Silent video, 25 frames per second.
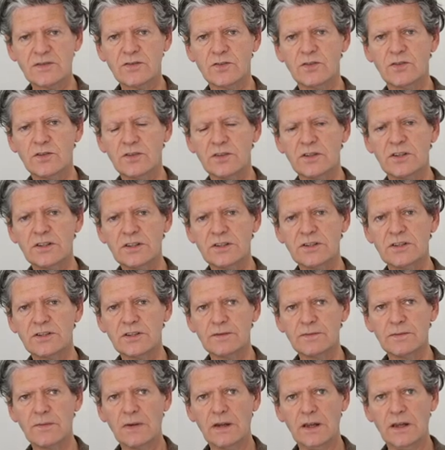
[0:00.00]
for
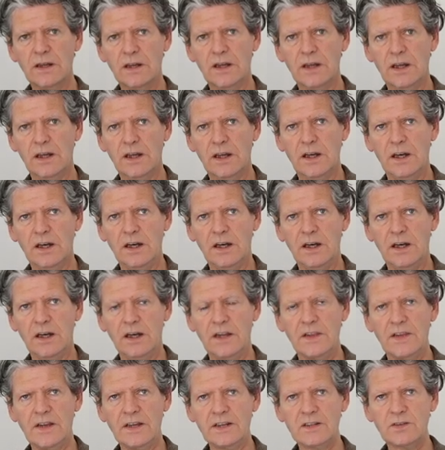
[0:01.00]
us.
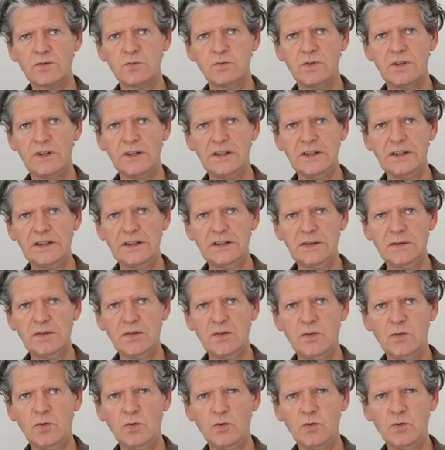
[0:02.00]
And that's why
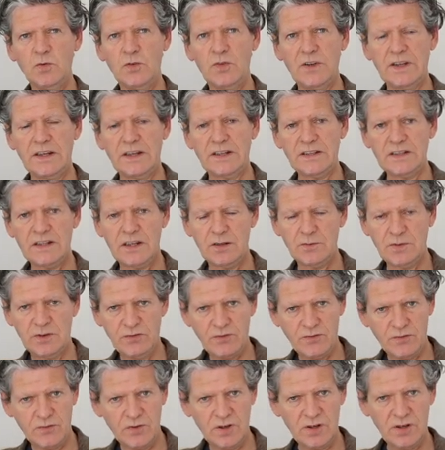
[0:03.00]
the whole thing is coming
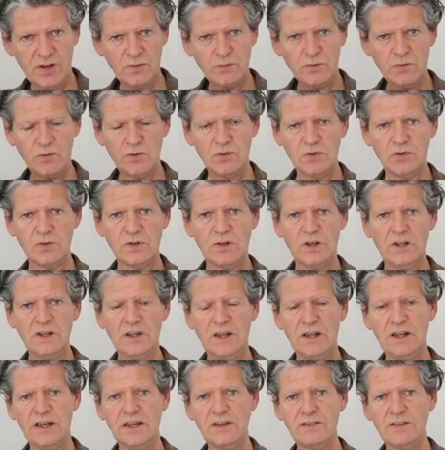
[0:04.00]
far more
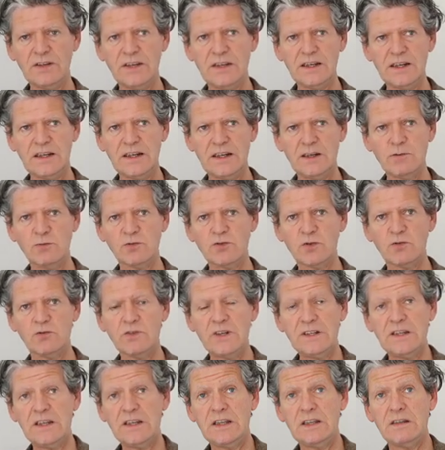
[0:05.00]
alive again. It was
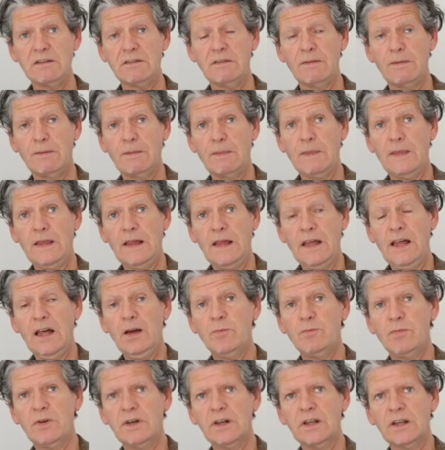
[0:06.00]
already
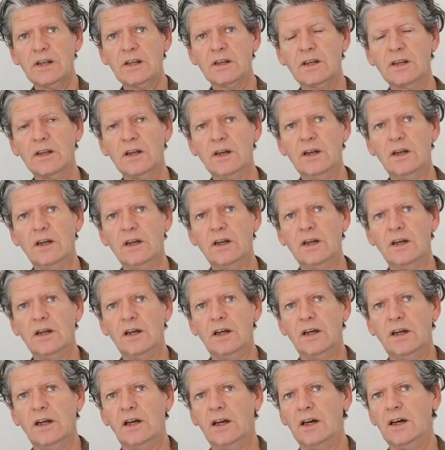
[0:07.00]
happening
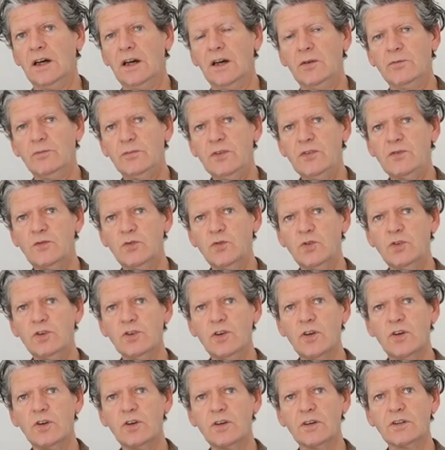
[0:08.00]
before
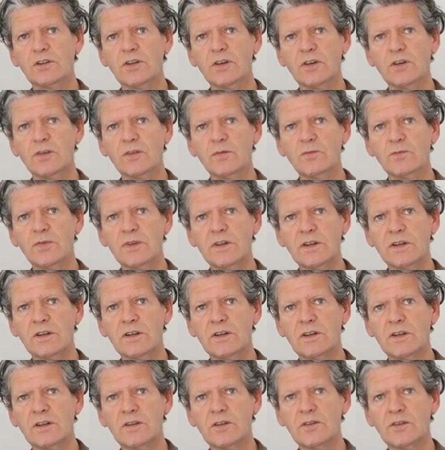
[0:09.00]
lockdown, but
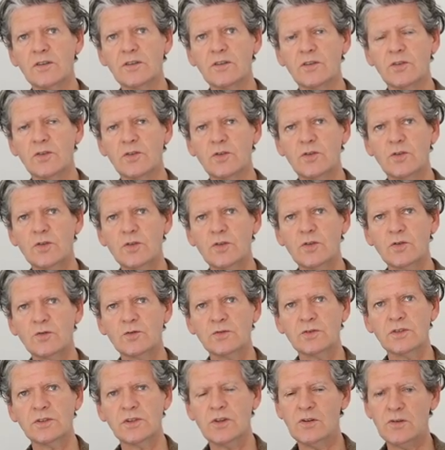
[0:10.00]
good
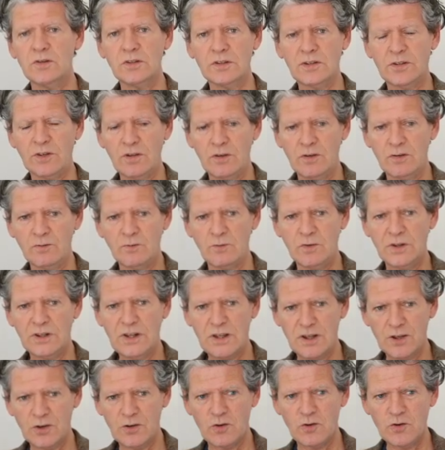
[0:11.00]
old lockdown, one
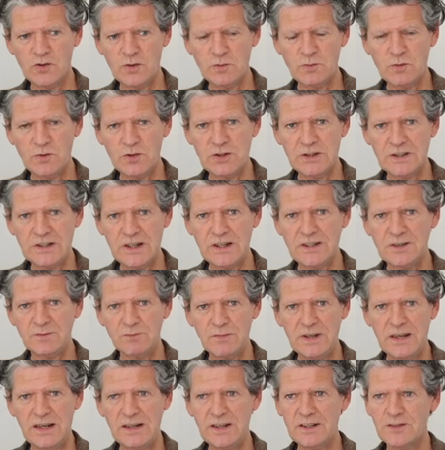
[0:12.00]
of the contributions it's
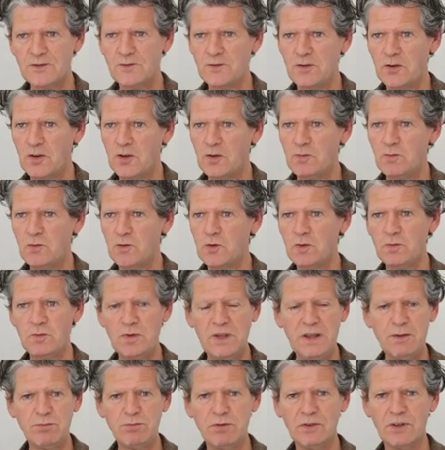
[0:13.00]
made is far more
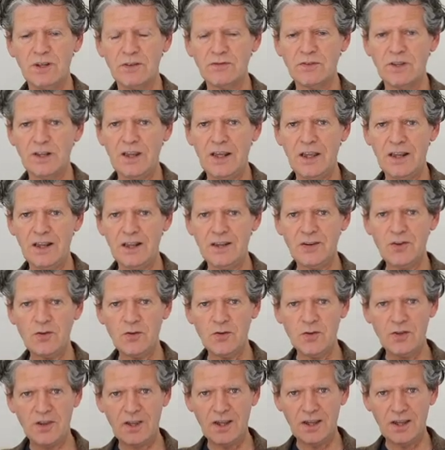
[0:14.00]
people have got into